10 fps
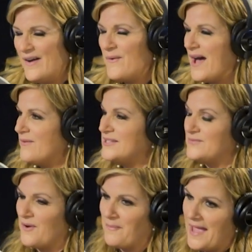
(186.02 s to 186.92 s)
Well, I
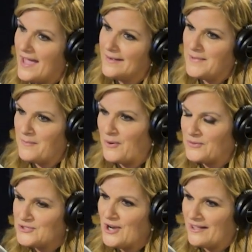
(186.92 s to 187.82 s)
just felt bad. I mean, I
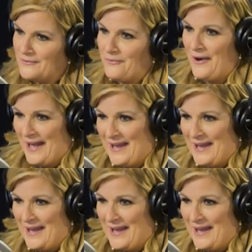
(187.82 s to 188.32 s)
broke the chocolate frame.